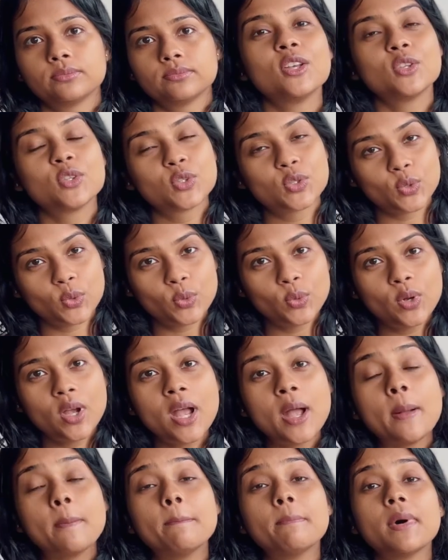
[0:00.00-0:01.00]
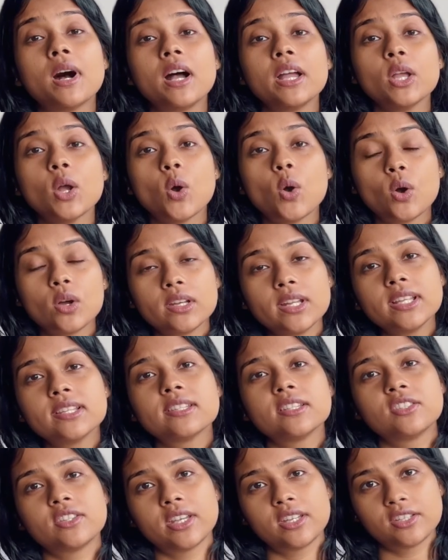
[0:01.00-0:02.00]
So, my honest
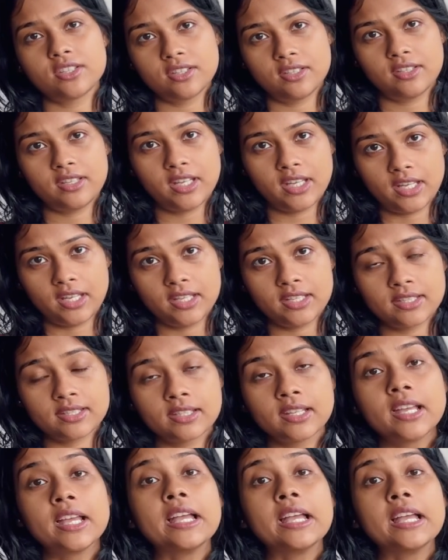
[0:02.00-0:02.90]
suggestion is,